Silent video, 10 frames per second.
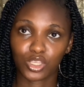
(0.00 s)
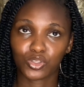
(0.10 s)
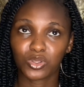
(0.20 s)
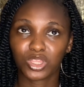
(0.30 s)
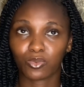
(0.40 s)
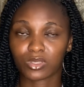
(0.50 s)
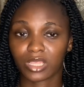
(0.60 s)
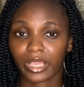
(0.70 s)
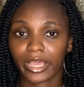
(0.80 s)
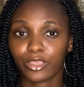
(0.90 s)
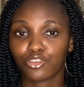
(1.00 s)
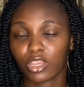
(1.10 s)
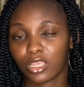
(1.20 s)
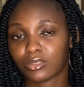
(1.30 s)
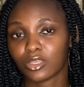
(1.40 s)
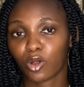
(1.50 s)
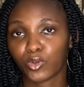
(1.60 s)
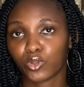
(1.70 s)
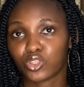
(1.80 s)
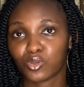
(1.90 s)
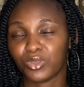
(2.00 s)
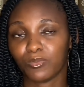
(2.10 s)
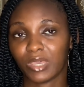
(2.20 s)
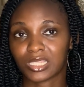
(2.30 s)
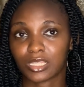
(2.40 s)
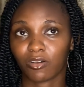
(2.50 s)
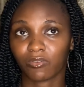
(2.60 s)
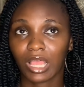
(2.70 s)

His own thing was like, are you trying to tell me not to be myself?